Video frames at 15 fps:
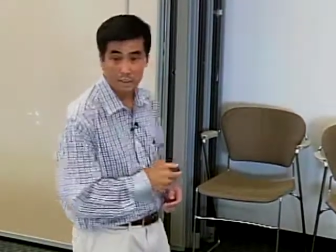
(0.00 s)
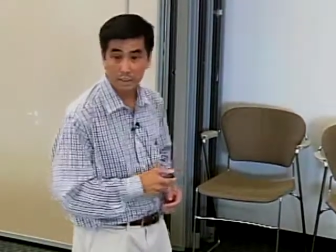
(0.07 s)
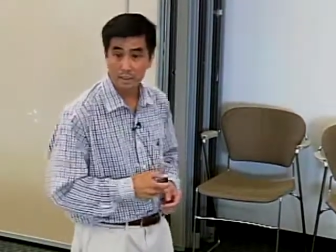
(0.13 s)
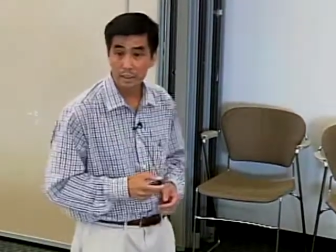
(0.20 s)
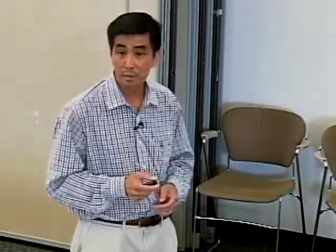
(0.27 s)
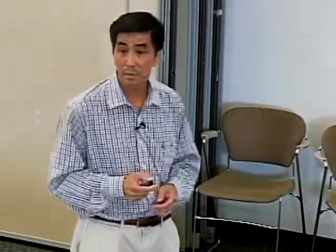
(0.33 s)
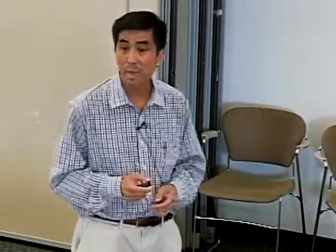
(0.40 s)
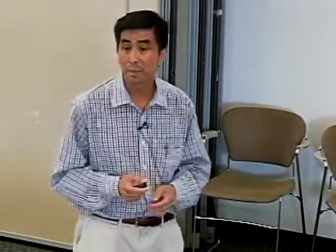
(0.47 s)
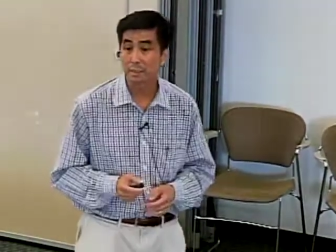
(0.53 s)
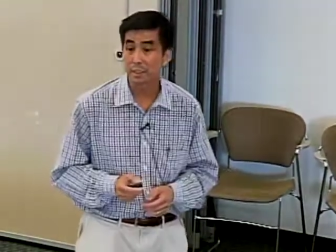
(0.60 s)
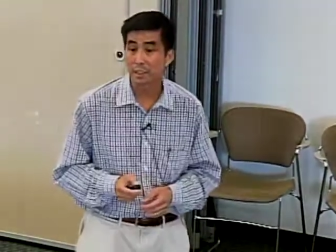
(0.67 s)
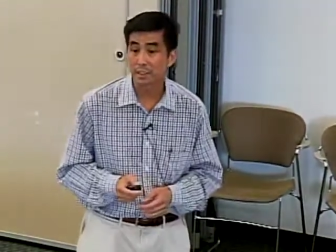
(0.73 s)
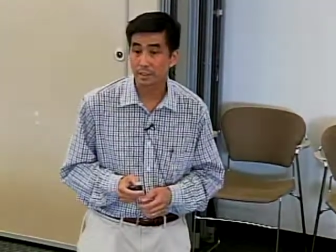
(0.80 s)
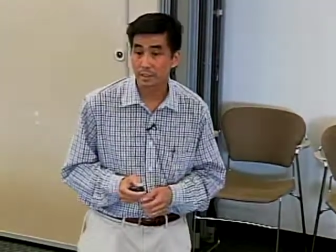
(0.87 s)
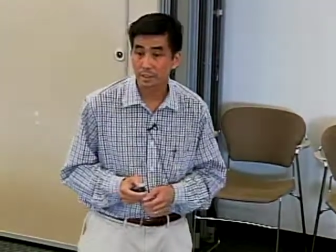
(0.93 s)
in this
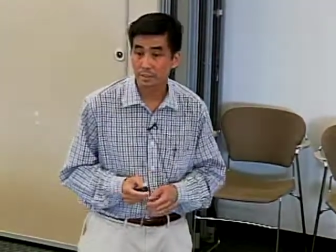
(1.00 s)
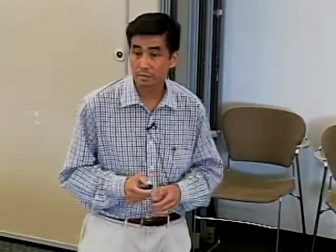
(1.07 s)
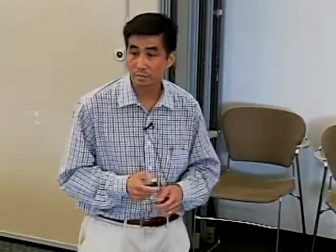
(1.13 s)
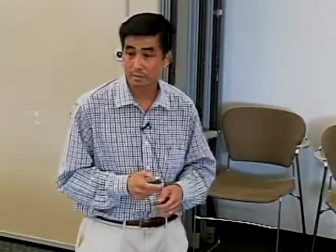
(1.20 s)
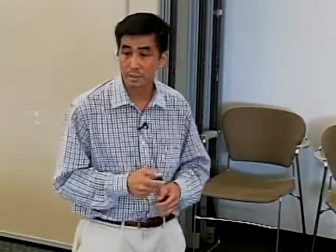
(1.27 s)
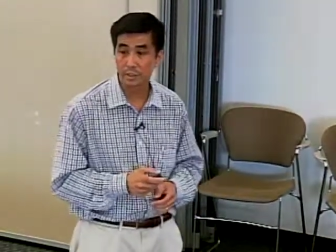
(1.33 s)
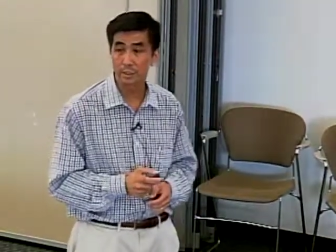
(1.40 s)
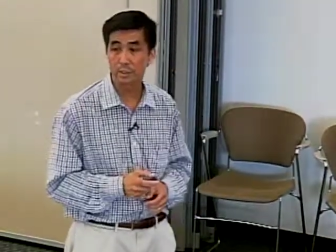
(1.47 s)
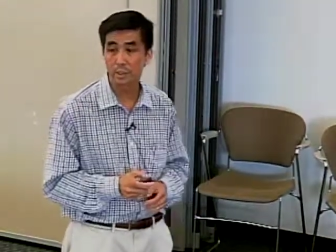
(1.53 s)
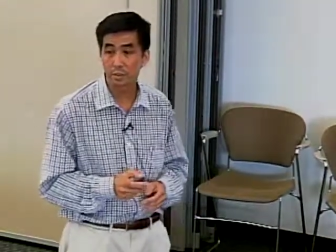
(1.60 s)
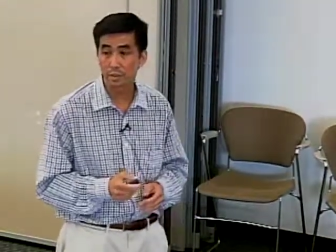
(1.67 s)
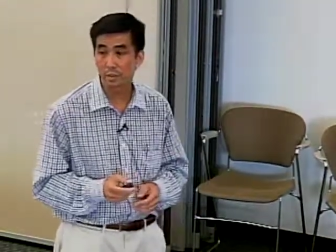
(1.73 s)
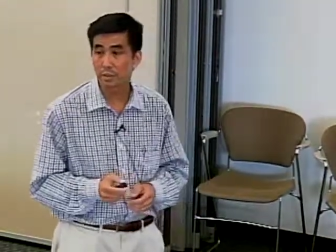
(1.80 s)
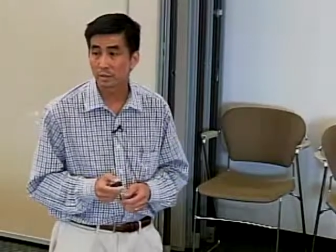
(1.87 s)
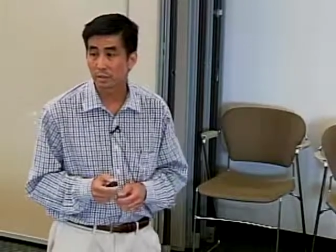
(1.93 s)
population were just
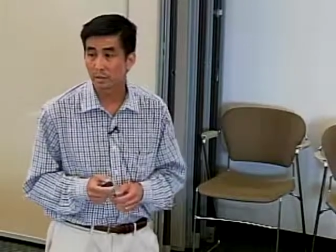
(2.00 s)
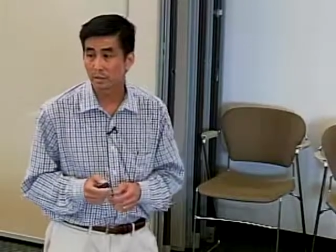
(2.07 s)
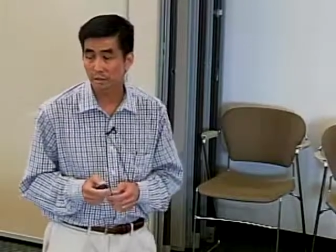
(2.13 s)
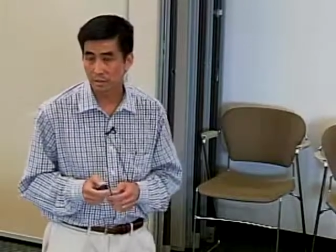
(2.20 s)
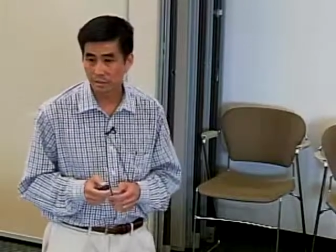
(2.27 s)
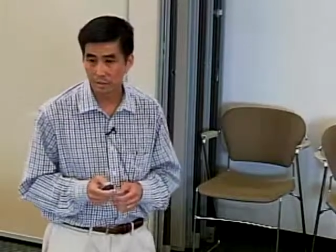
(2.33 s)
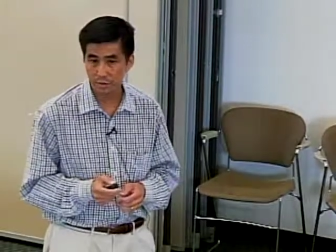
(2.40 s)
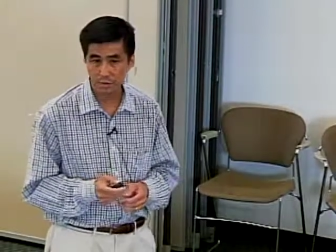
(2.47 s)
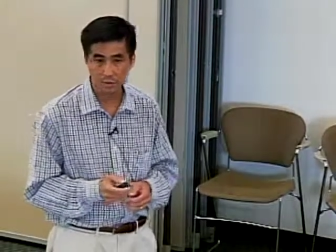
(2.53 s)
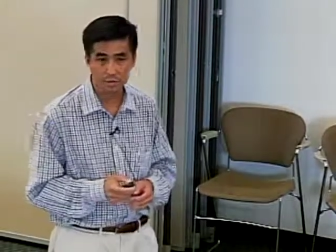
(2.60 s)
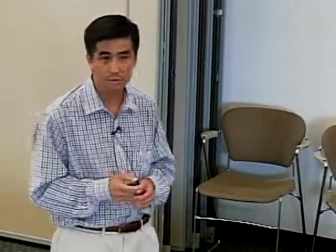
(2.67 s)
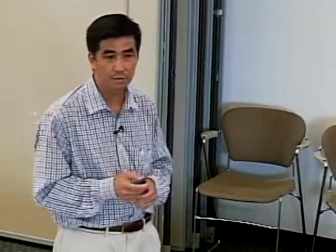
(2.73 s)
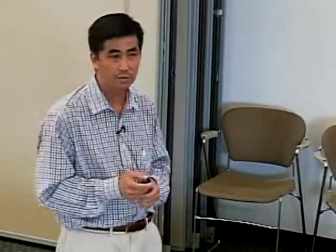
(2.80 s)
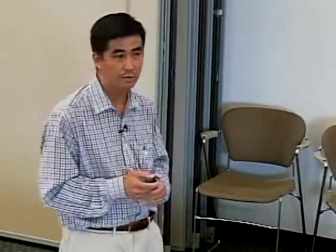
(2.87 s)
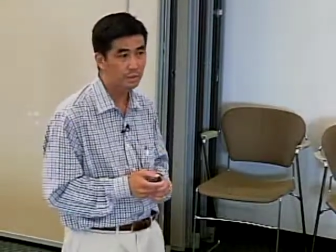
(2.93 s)
slower
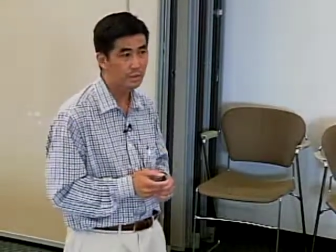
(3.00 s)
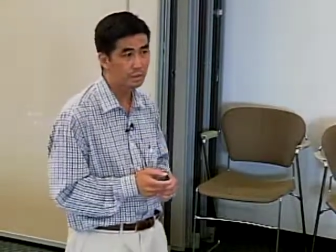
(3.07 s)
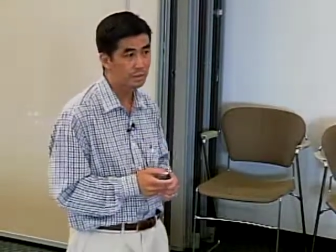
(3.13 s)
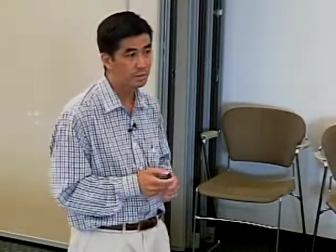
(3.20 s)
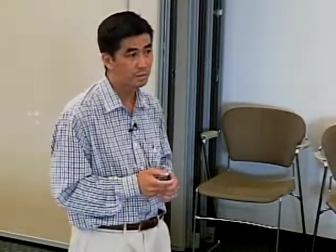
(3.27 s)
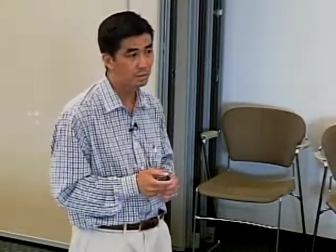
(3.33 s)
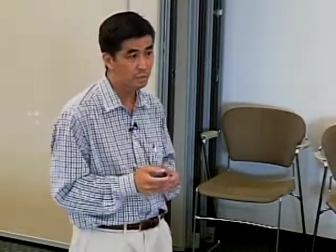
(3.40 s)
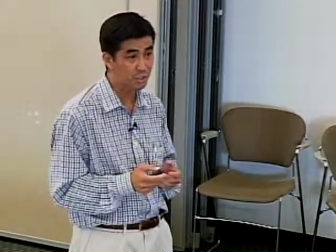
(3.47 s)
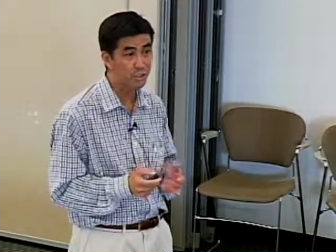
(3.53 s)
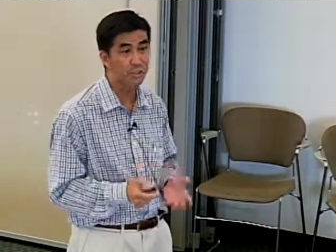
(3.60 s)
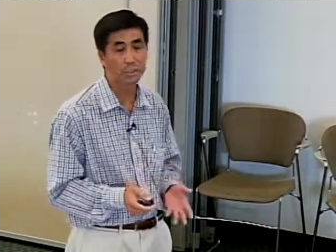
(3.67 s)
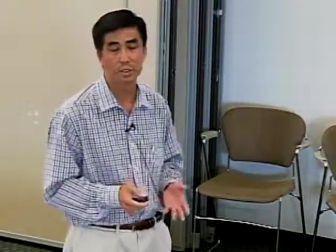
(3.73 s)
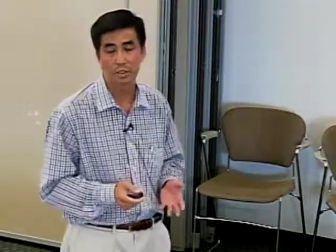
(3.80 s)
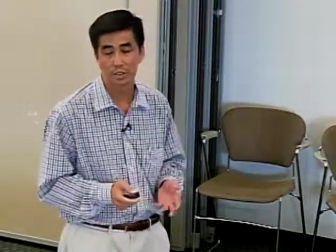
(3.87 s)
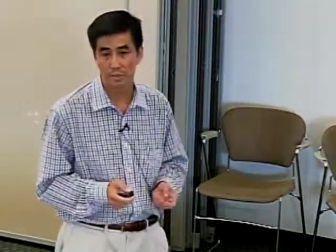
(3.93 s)
to, to
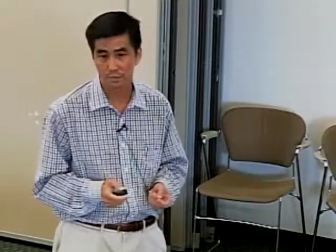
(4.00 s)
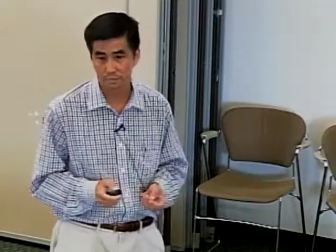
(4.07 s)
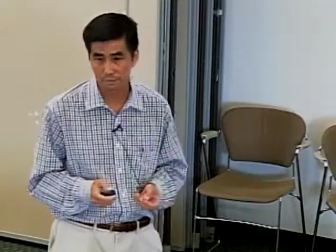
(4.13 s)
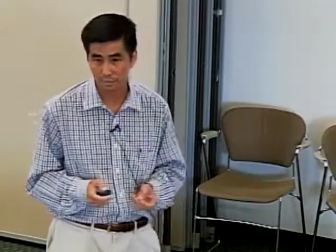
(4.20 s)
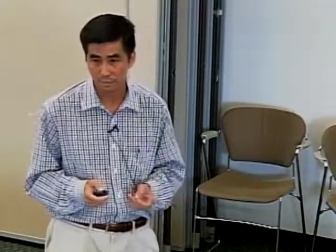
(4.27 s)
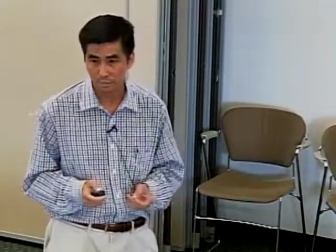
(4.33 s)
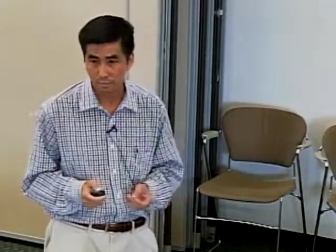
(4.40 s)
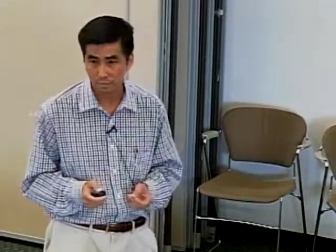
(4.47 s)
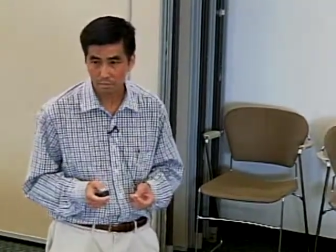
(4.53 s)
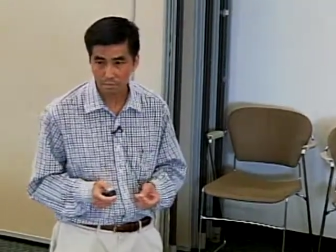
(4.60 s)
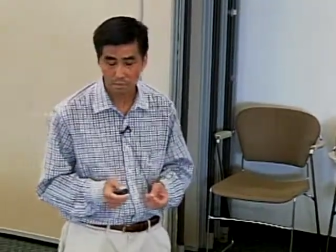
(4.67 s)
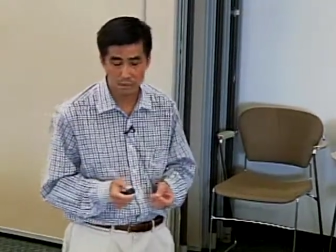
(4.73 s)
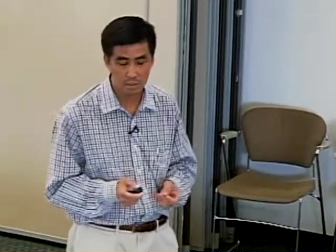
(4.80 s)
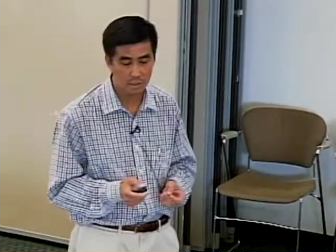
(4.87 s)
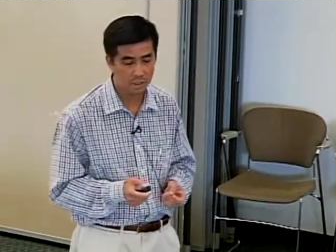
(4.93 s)
mature.
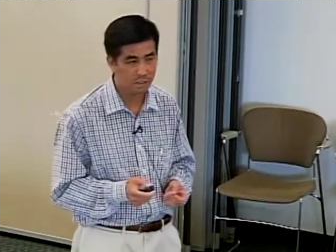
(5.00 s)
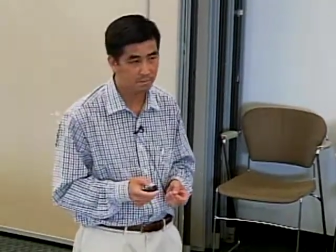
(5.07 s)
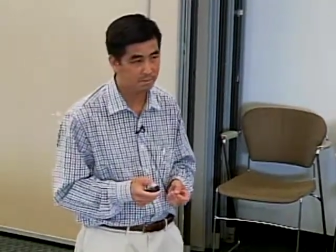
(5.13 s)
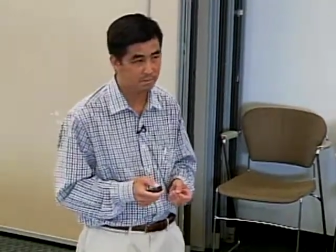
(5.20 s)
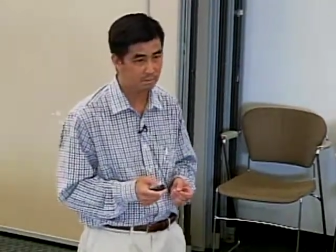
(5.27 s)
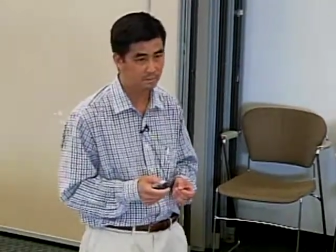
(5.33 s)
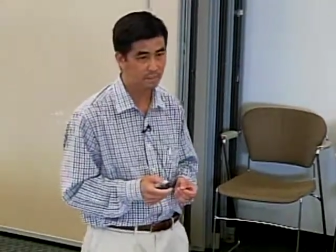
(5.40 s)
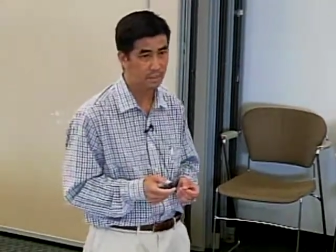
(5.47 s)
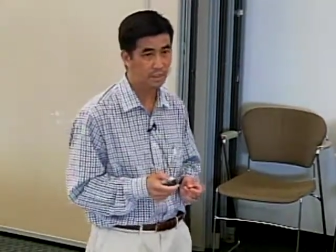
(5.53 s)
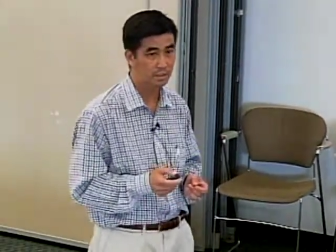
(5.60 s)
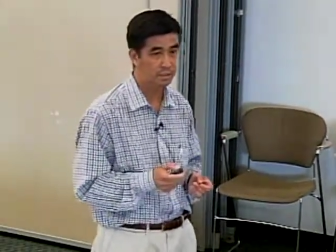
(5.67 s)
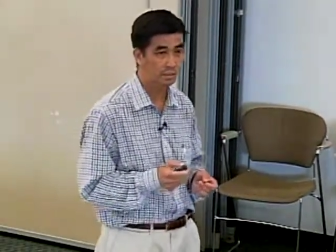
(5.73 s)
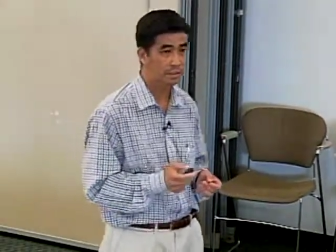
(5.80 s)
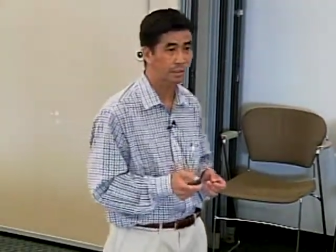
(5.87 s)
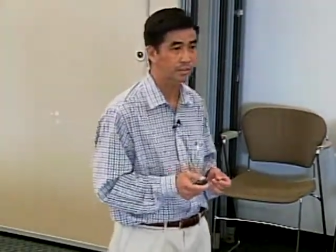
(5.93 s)
Um,
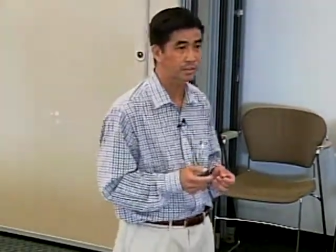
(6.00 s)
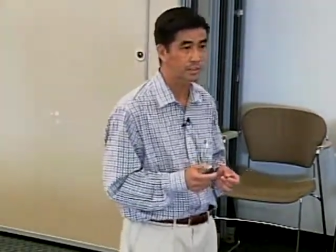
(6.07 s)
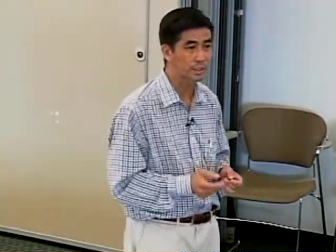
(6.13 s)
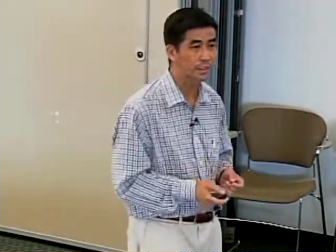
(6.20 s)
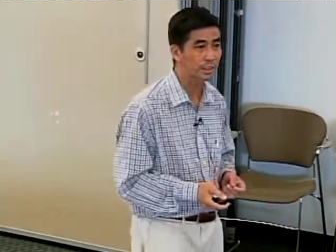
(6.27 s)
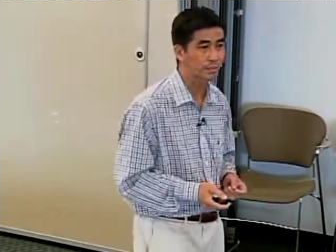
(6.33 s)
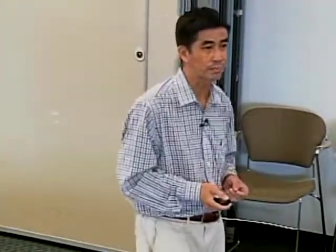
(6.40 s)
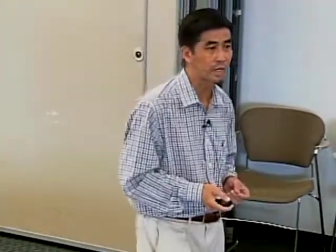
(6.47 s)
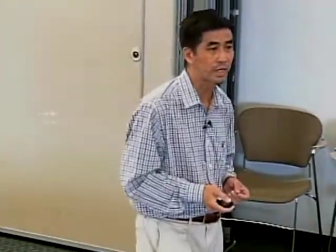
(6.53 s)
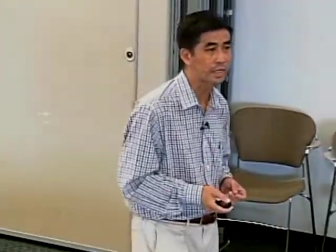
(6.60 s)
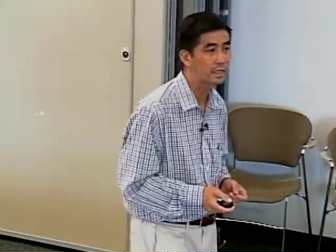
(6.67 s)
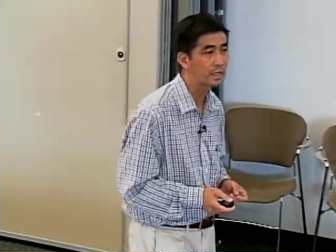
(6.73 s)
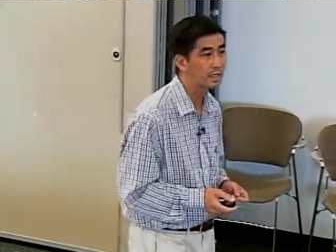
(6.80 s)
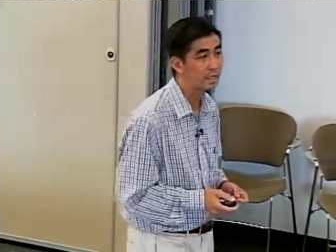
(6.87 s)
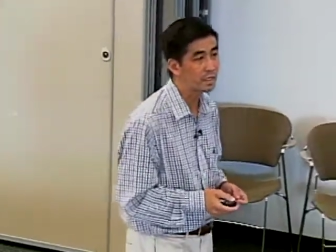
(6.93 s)
so, so this is why